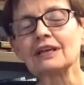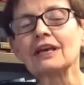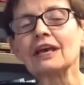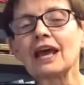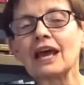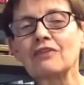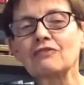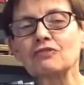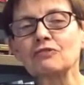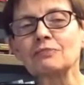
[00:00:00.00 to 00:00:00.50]

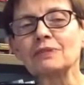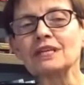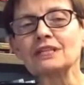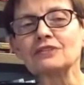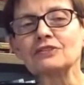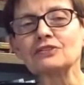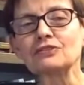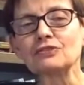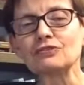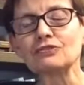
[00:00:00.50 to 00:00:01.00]
And for me to
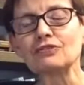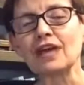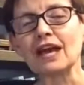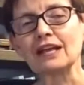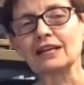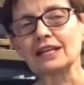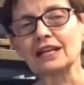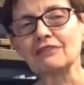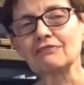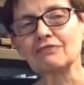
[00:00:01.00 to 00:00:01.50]
do that
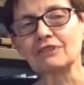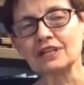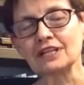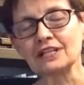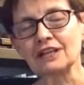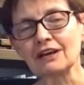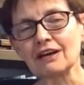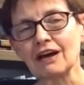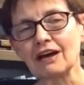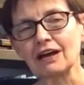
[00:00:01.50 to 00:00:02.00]
every
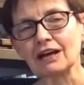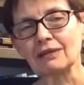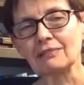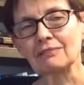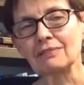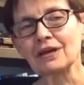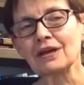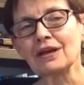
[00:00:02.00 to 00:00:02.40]
time